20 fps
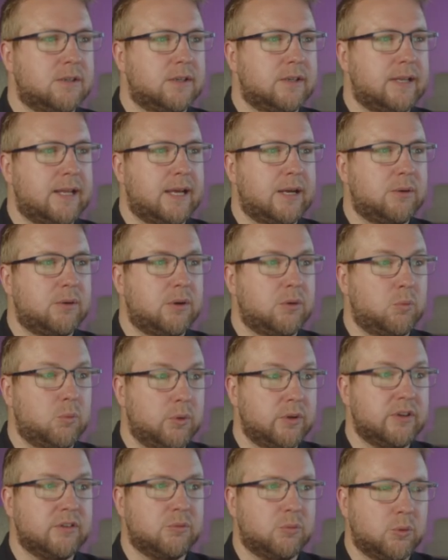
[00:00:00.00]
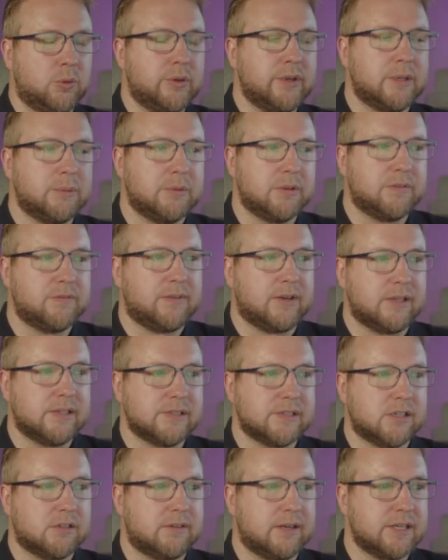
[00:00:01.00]
Now, a word of warning with
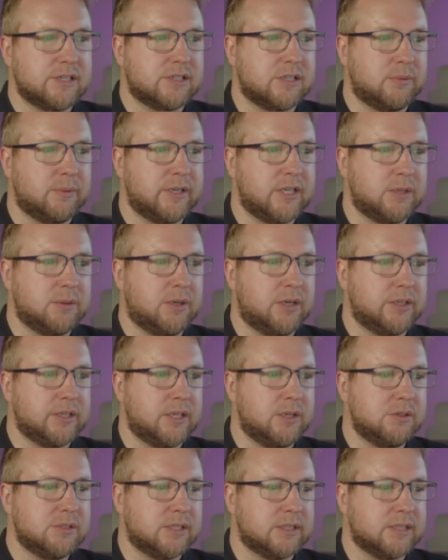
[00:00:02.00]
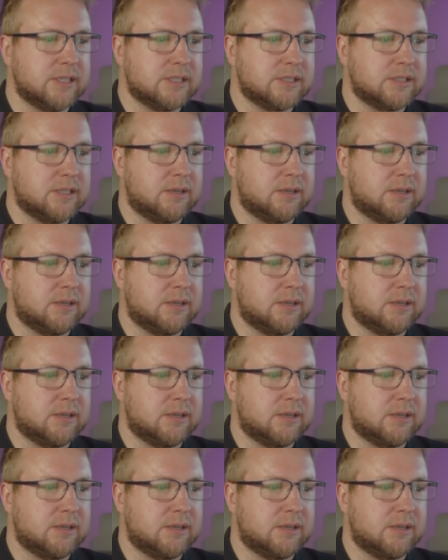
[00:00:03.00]
FileZilla actually, when you are using this,